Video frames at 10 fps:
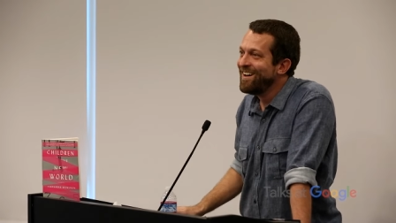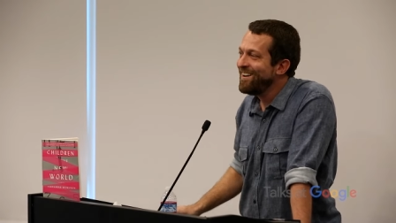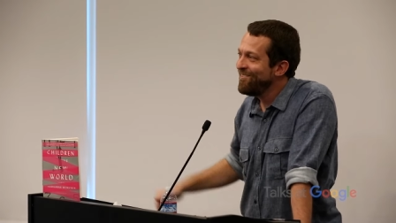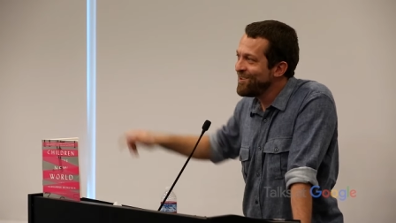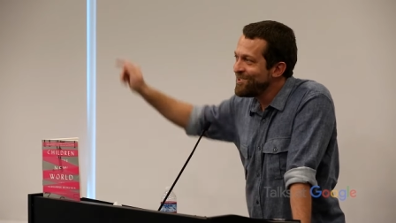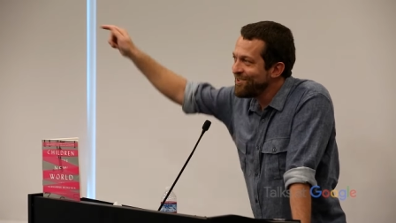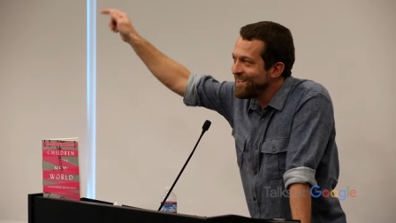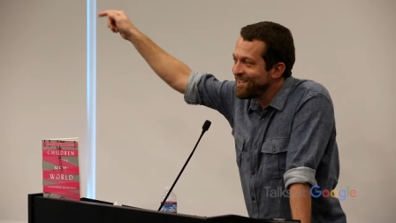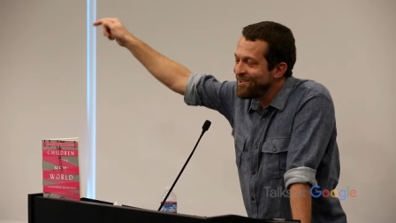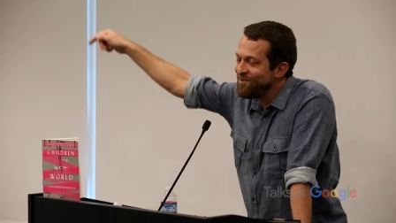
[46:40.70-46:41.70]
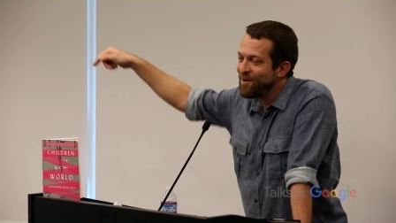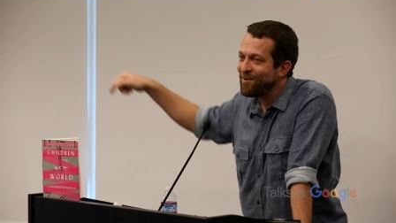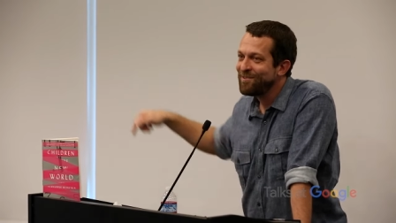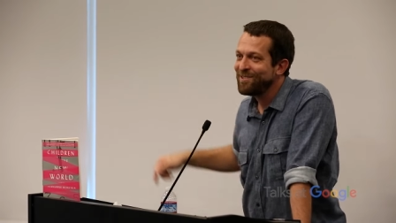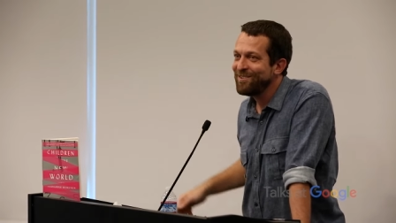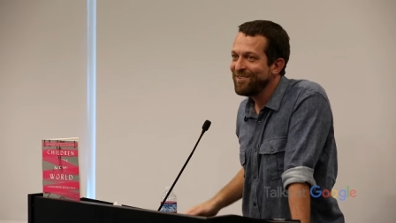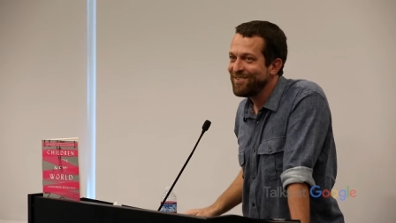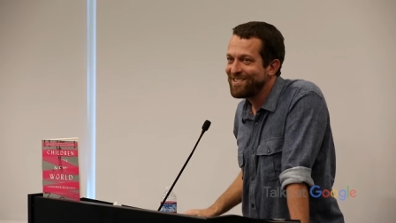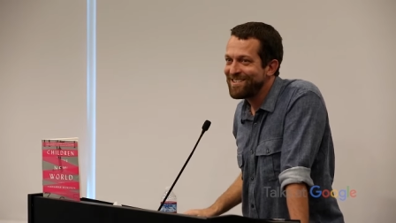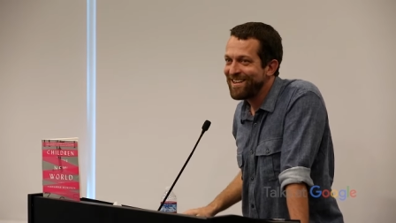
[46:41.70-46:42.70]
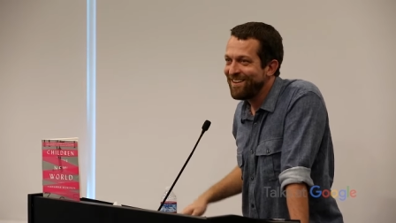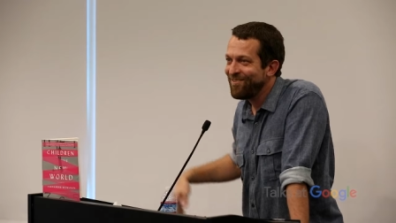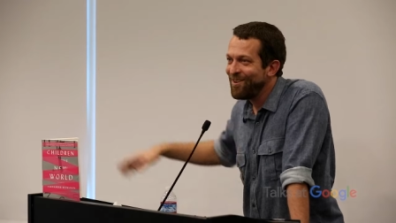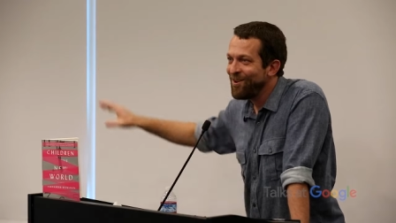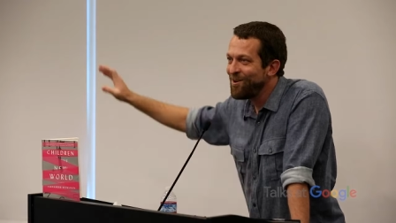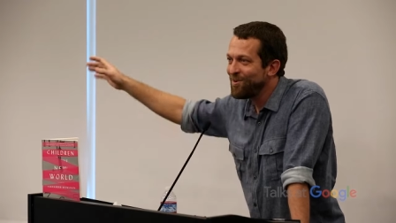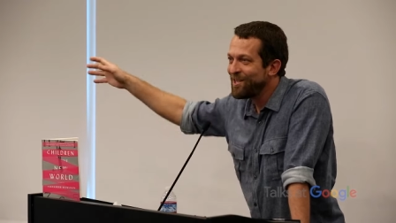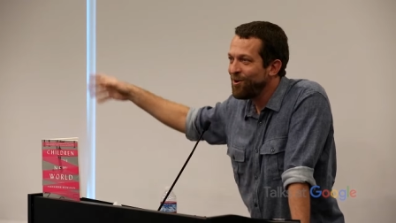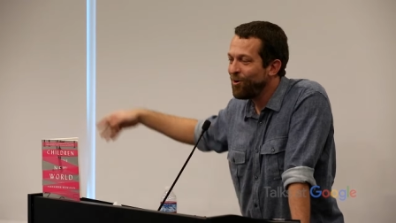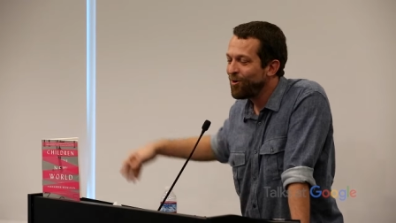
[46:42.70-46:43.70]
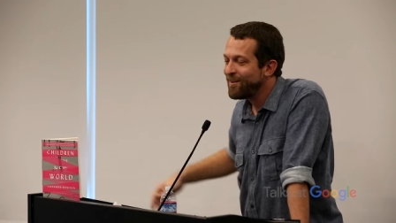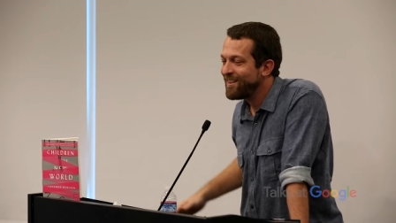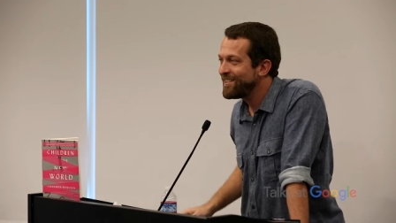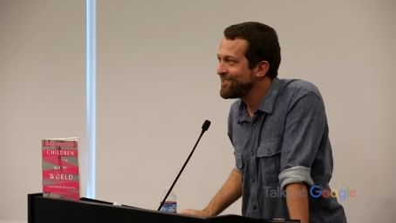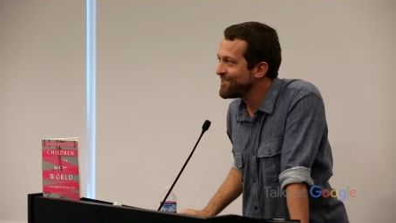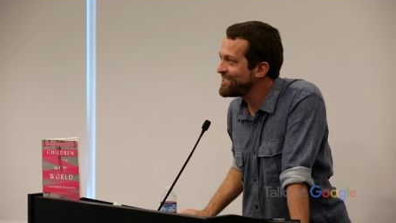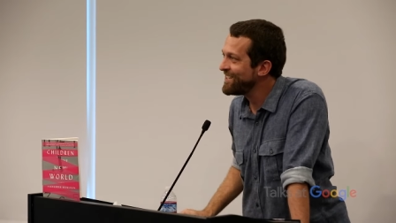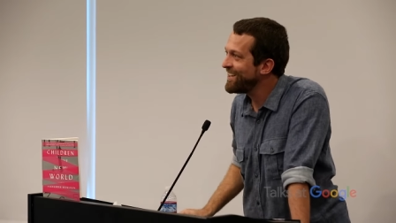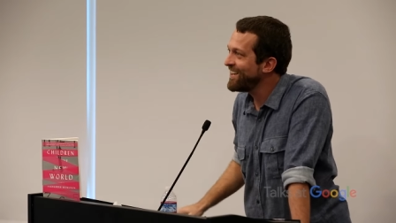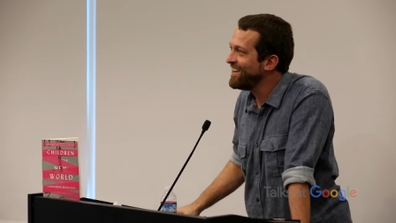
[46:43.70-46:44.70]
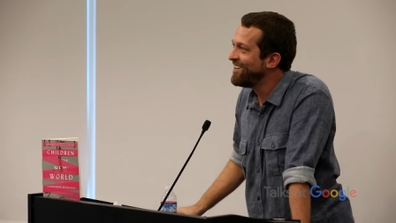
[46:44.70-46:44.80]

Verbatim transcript: Uh, would you like a new pair of shoes uh, along with the aura that you're seeing